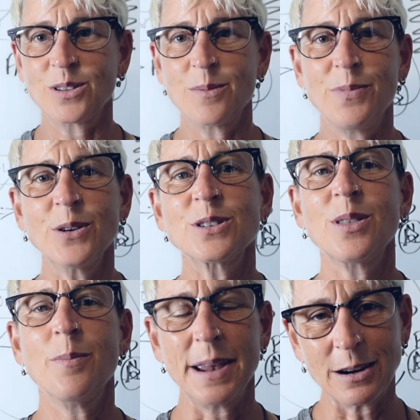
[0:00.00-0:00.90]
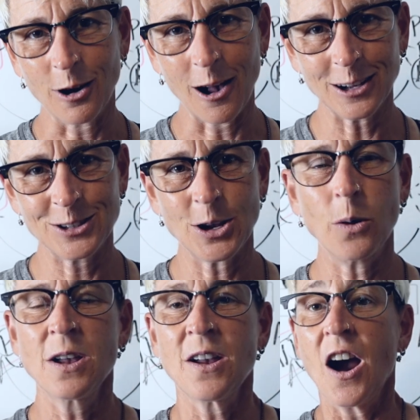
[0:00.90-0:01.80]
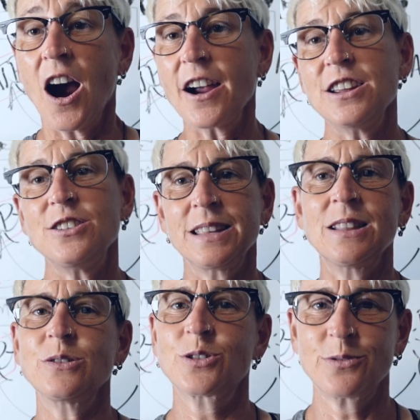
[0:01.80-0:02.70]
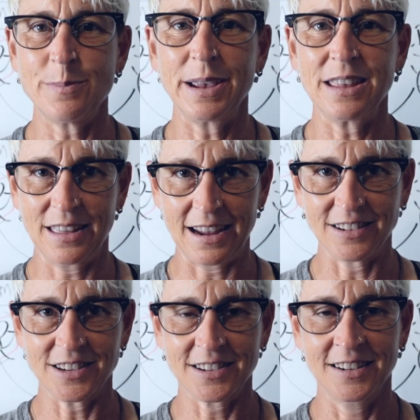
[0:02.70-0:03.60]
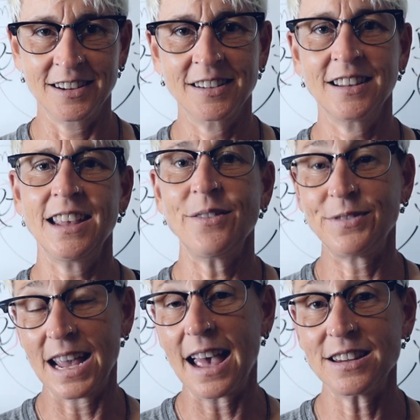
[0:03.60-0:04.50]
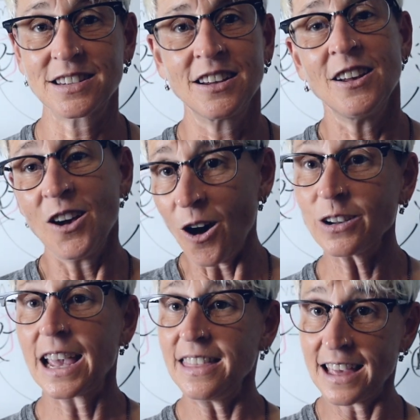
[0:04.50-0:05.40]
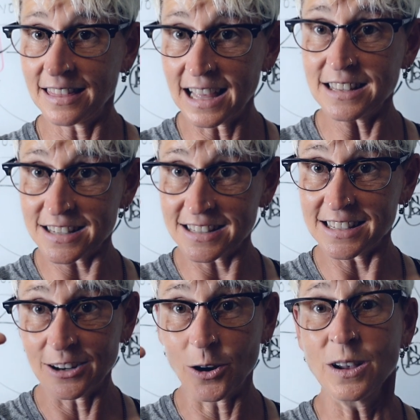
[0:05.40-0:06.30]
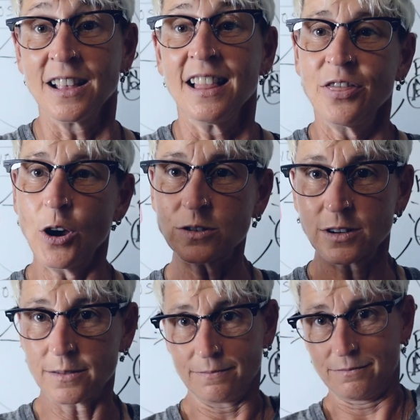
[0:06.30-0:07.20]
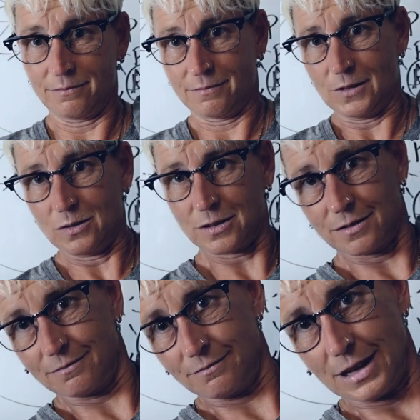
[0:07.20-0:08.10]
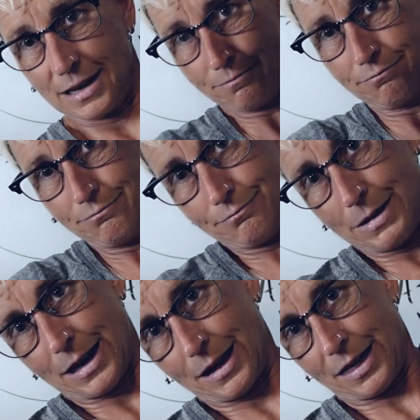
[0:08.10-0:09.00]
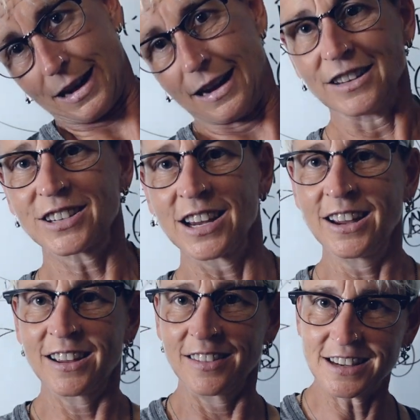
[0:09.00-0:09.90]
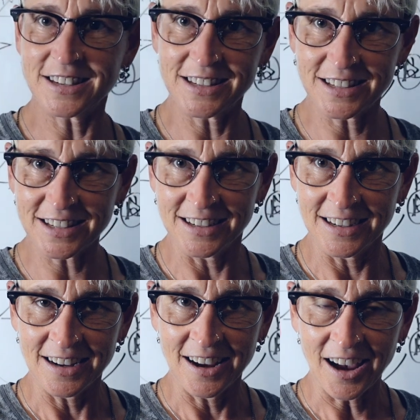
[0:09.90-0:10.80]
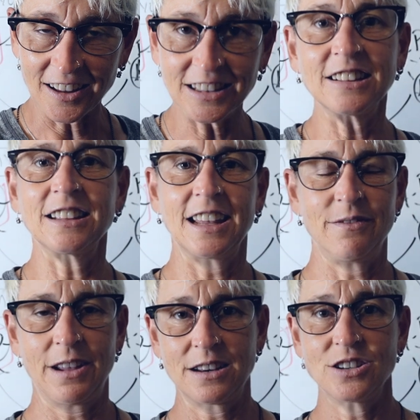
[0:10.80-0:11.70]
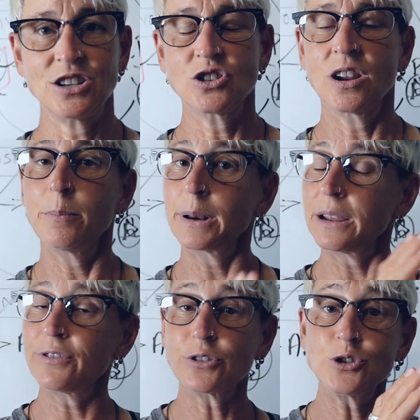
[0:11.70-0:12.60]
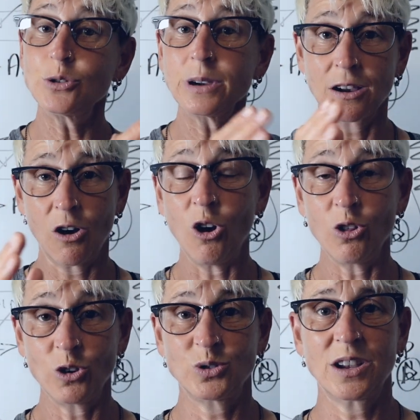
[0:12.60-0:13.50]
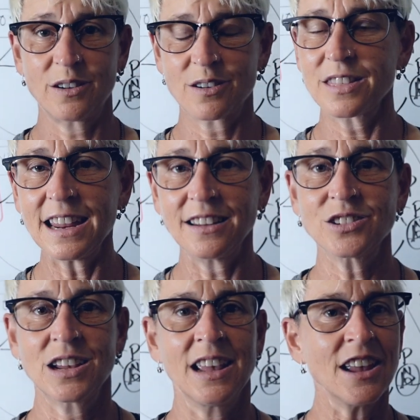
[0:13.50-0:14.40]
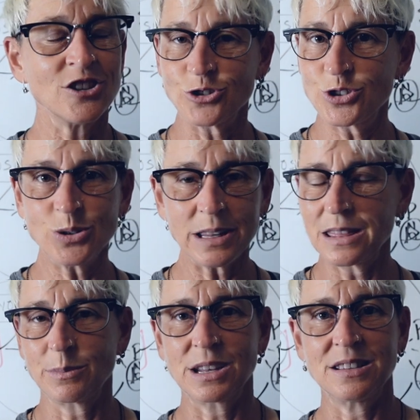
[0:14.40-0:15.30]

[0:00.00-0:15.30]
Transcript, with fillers: are the, those are the big rocks. So are you doing those three big things? If yes, okay, then let's, you know, those are, those are like big things. This is, a little advantage. But if you're doing all those other things, you're doing them